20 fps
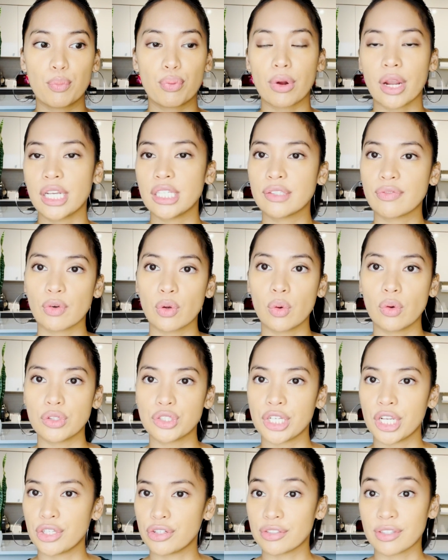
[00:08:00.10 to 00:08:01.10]
price for gold
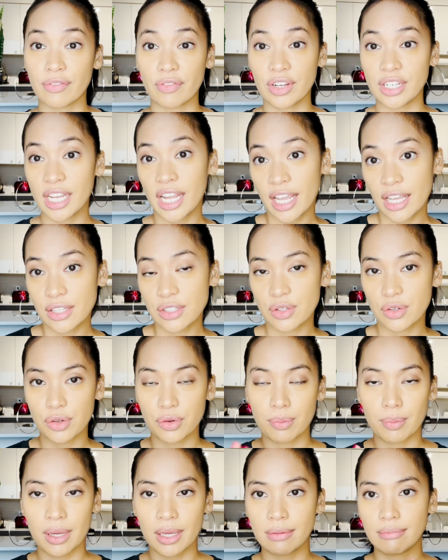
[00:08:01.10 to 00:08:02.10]
changes every day. So
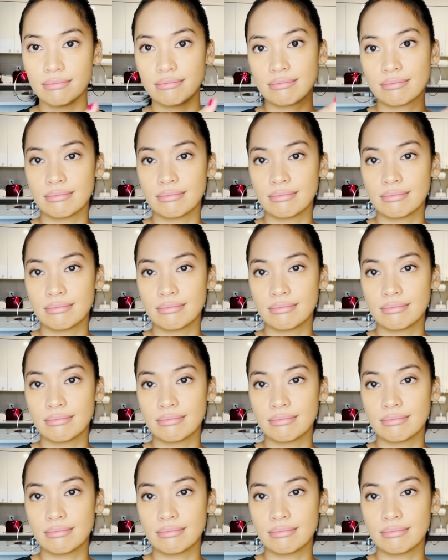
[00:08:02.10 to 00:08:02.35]
you might